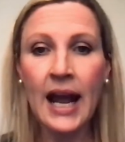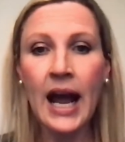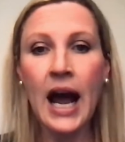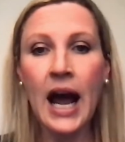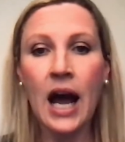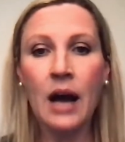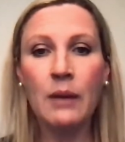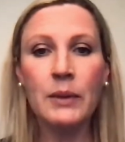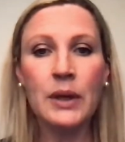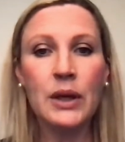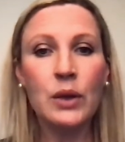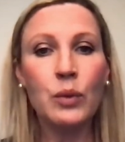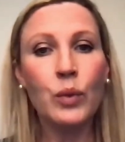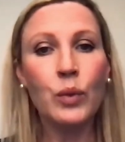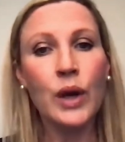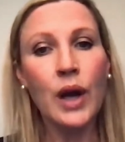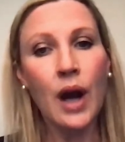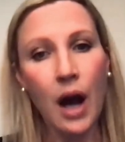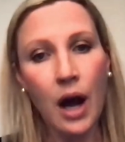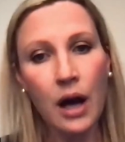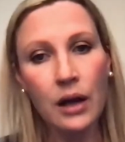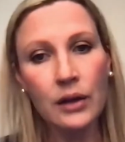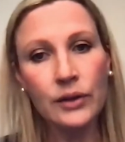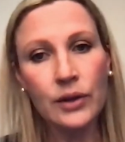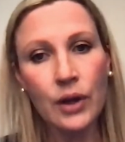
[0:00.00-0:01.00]
I mean, we
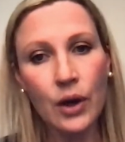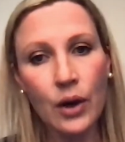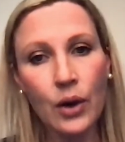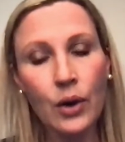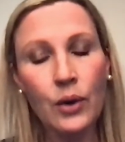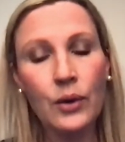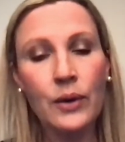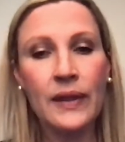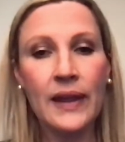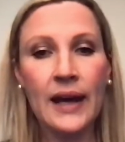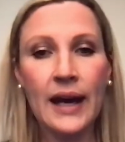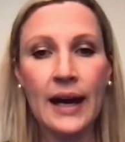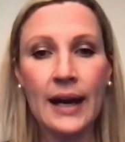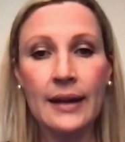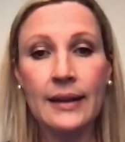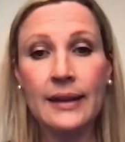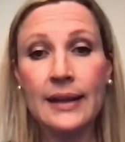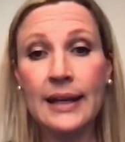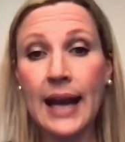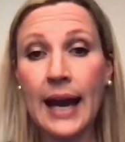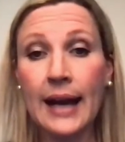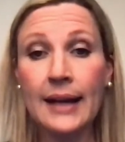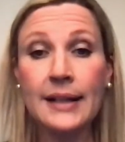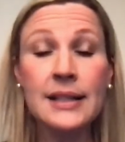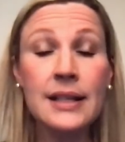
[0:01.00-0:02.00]
all know that
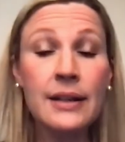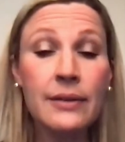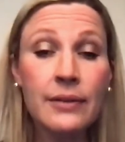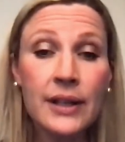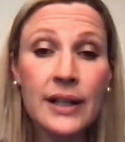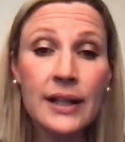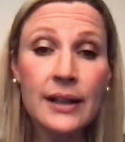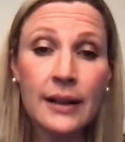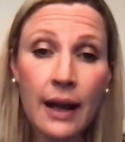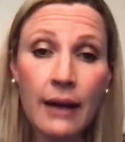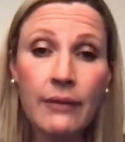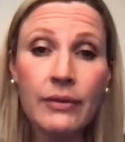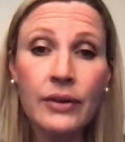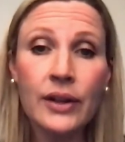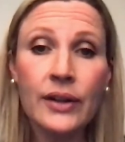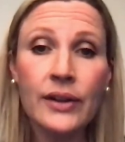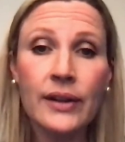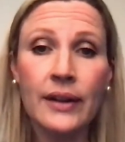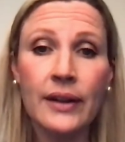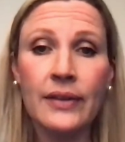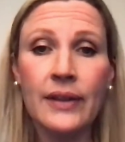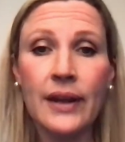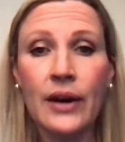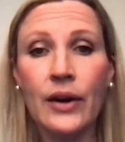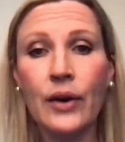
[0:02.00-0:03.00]
the activity level
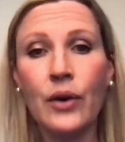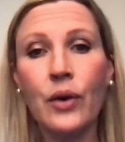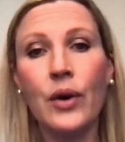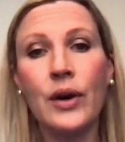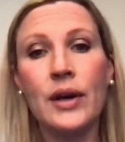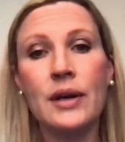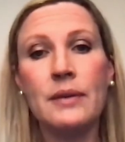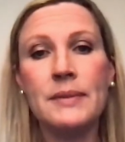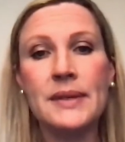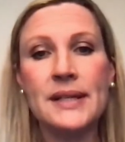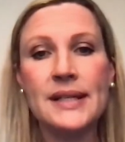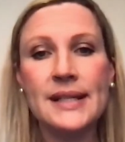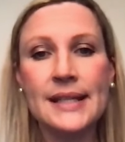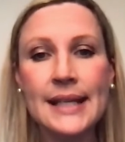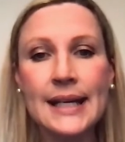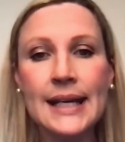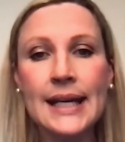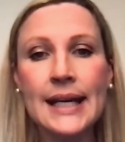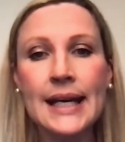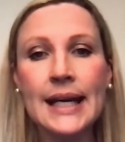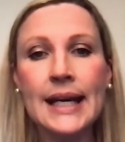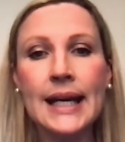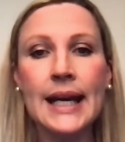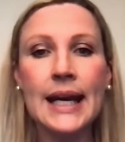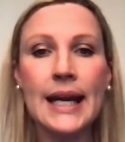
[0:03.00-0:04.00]
that they are going to be
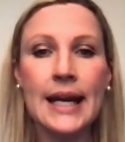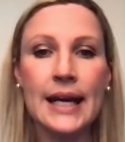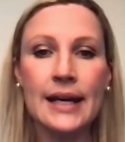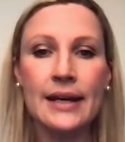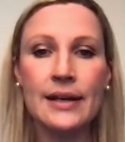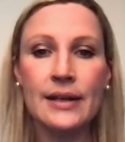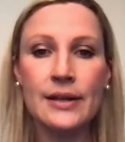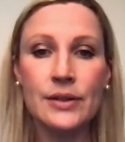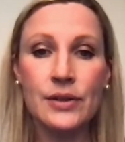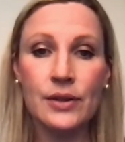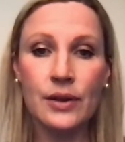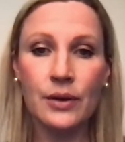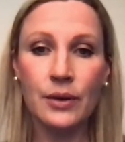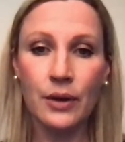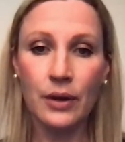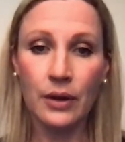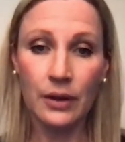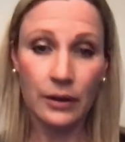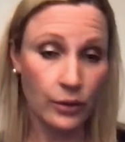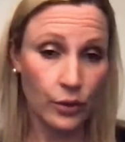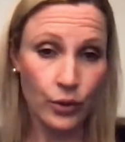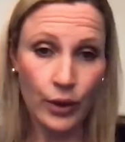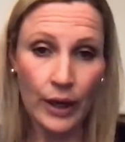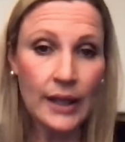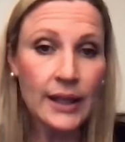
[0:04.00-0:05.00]
seeing is
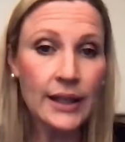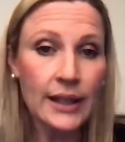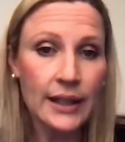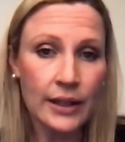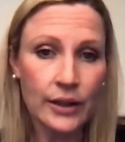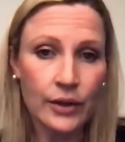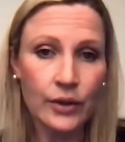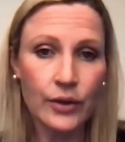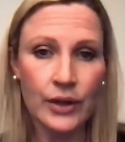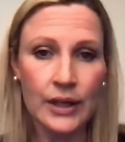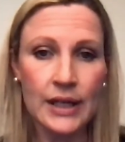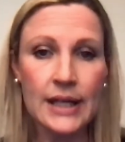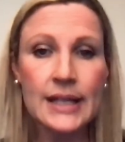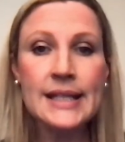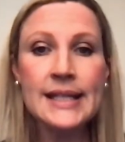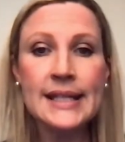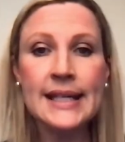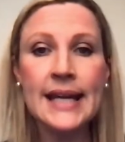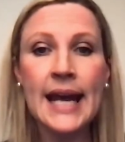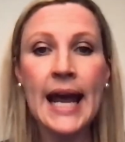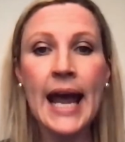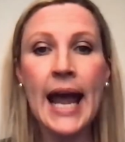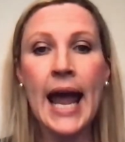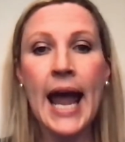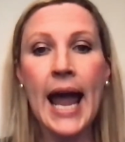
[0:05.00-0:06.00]
greatly increased,
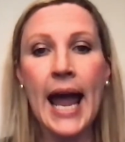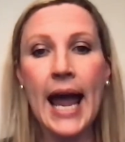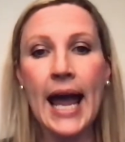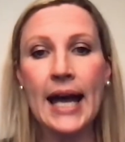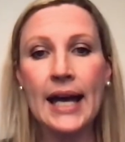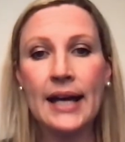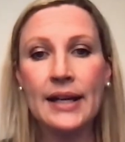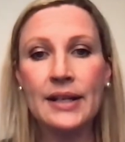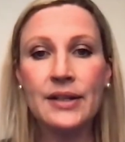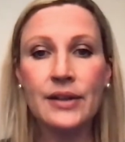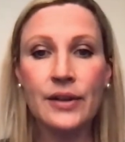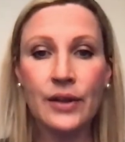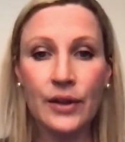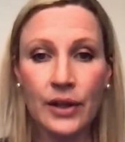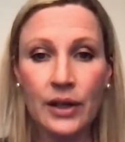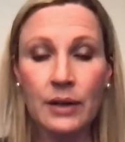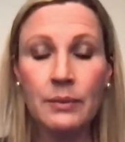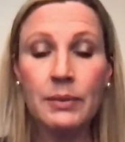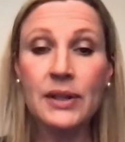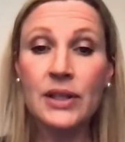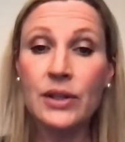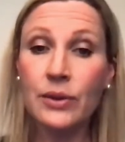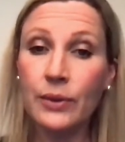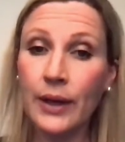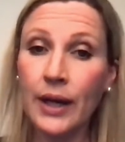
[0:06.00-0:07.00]
and they're going to
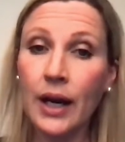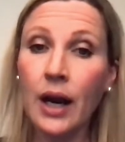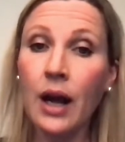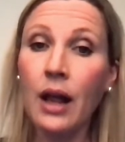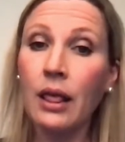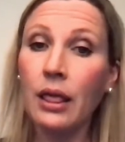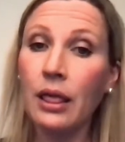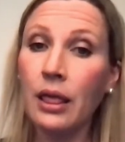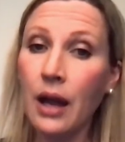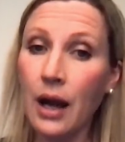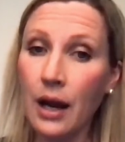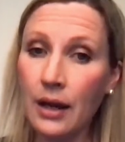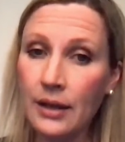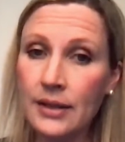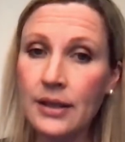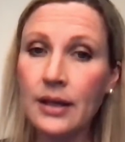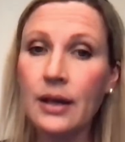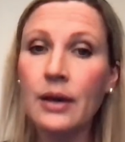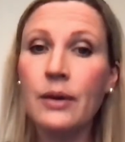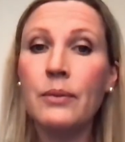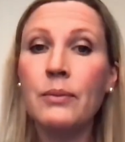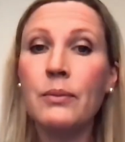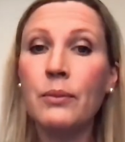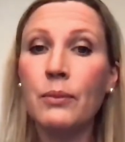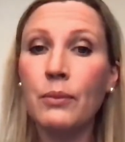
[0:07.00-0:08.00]
be doing a lot
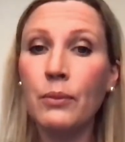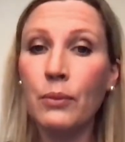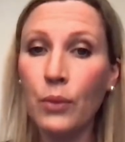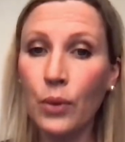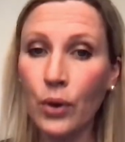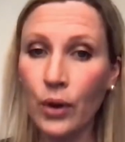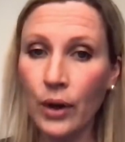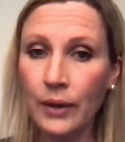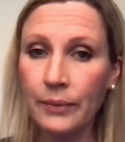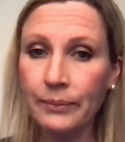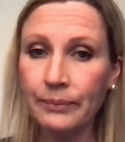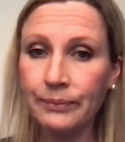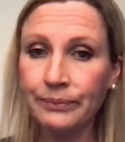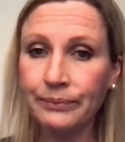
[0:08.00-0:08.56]
more.